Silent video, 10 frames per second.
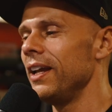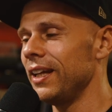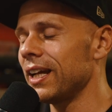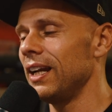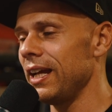
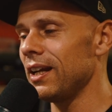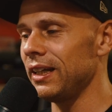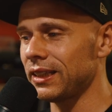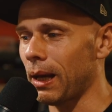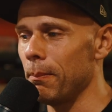you can
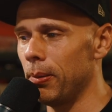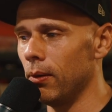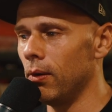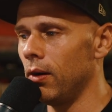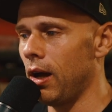legally
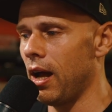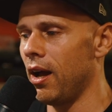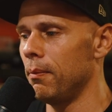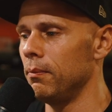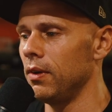sample
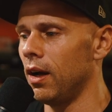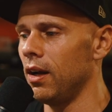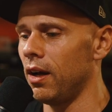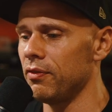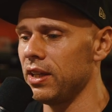a lot
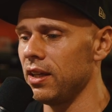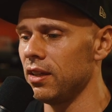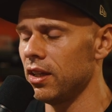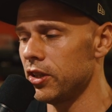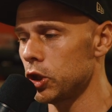of
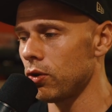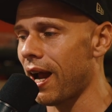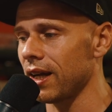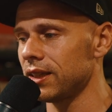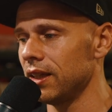the
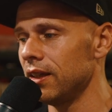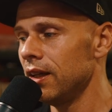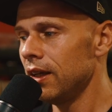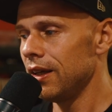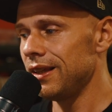tracks and
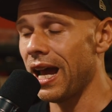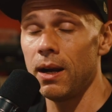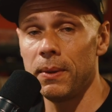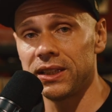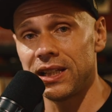the
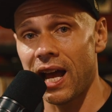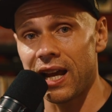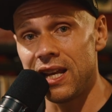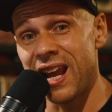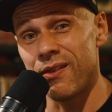elements and that
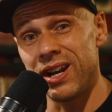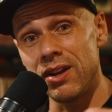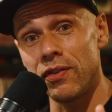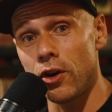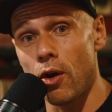in there, and
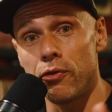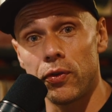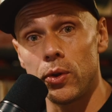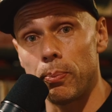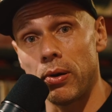even go
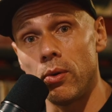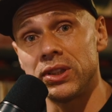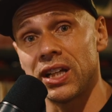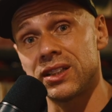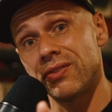through the
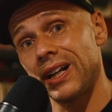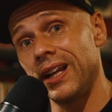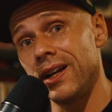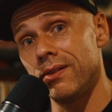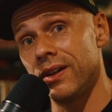process of
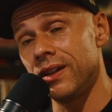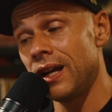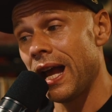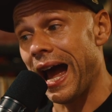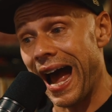clearing
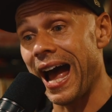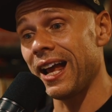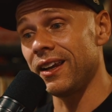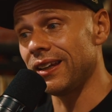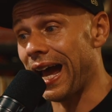
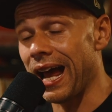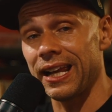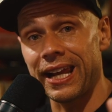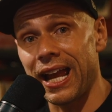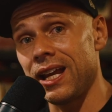and
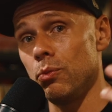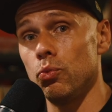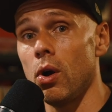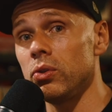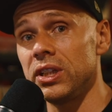allocating
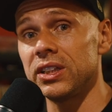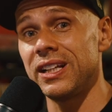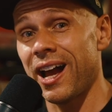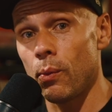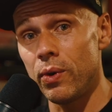royalties
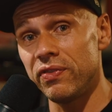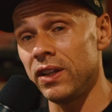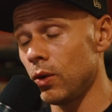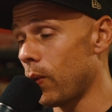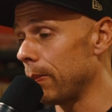and that
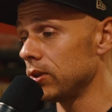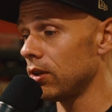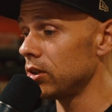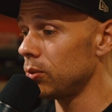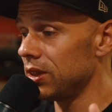within the
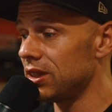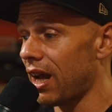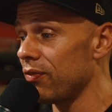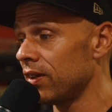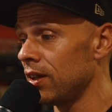website. So it's
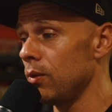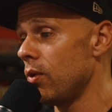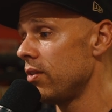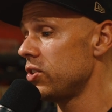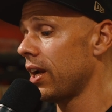definitely
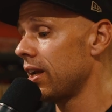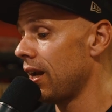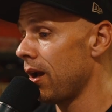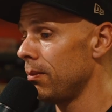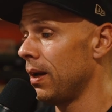worth checking
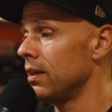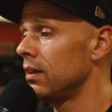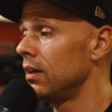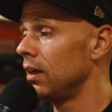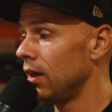out, man.
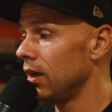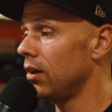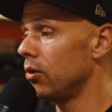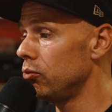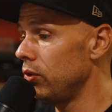
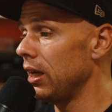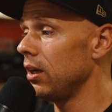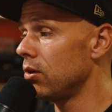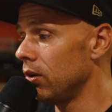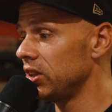Like, really
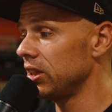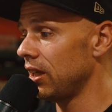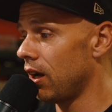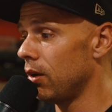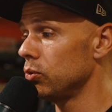cool. As you
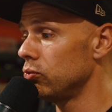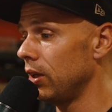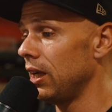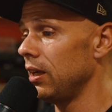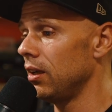see, I was
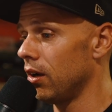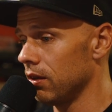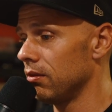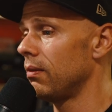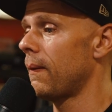really like
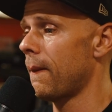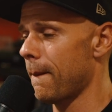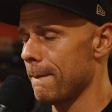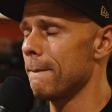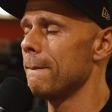
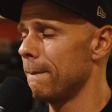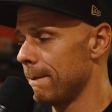that